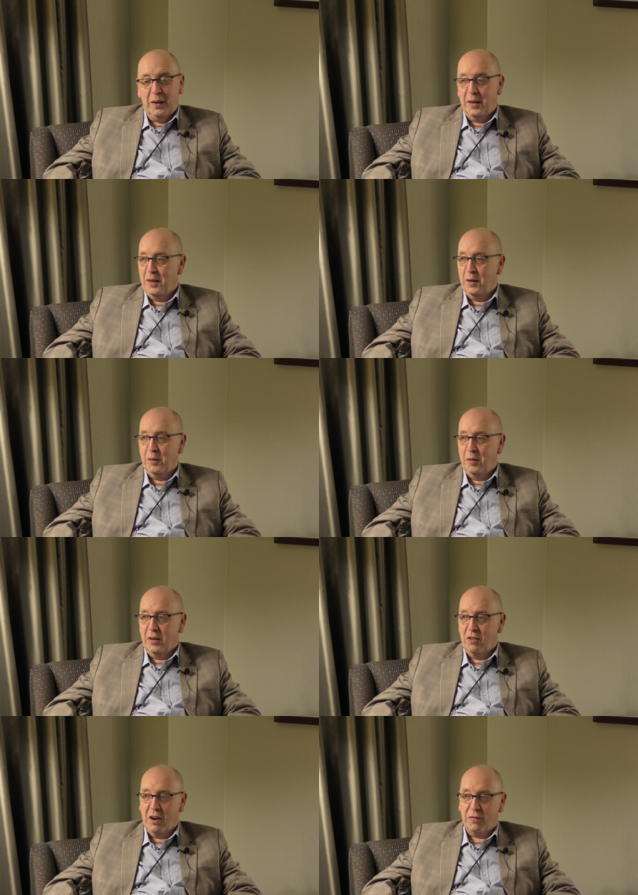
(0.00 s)
You know,
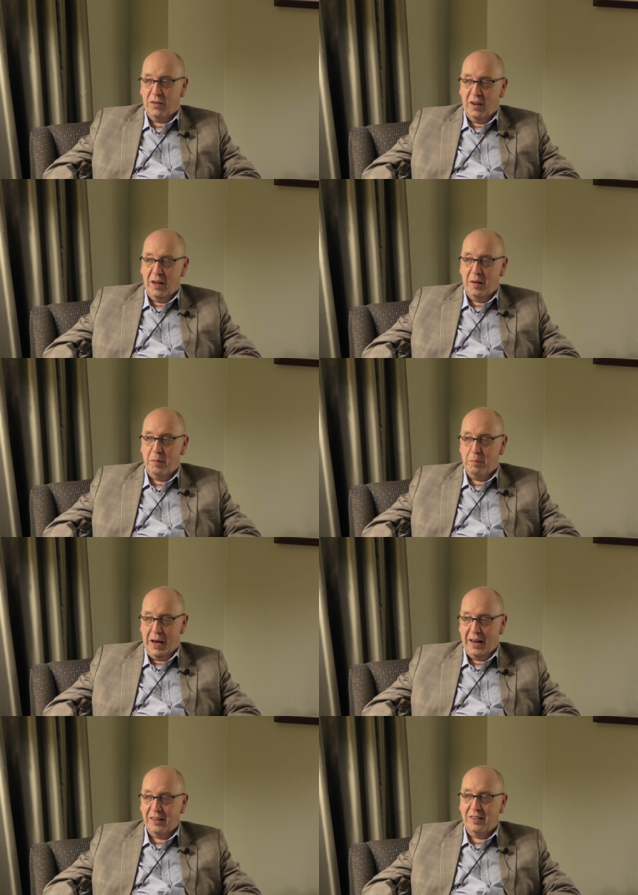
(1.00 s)
graphite
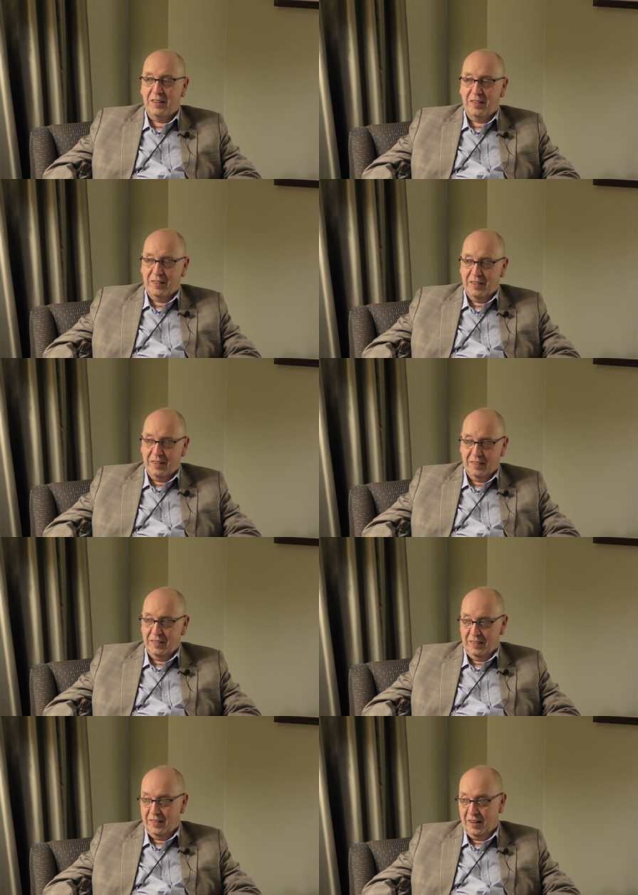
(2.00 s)
backed
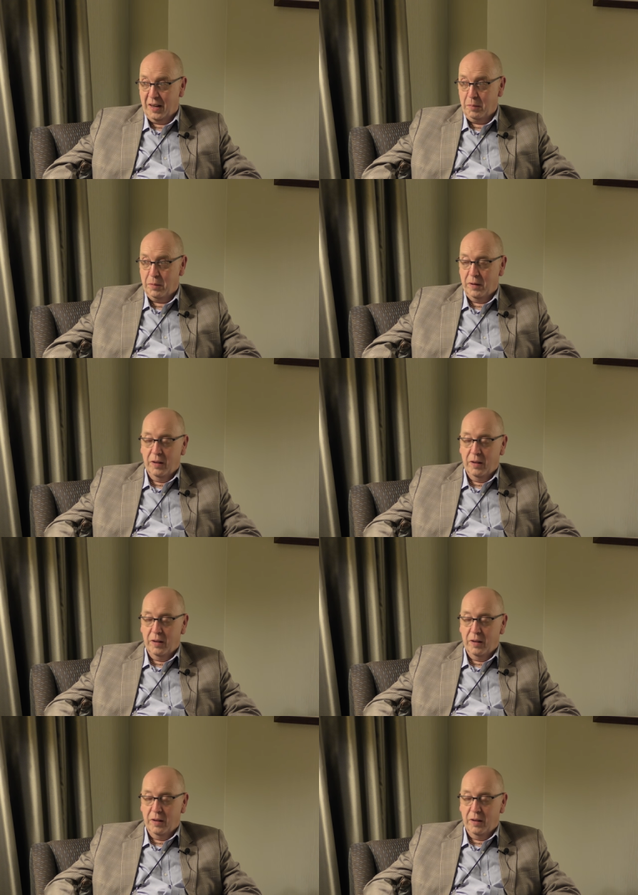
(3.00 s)
tape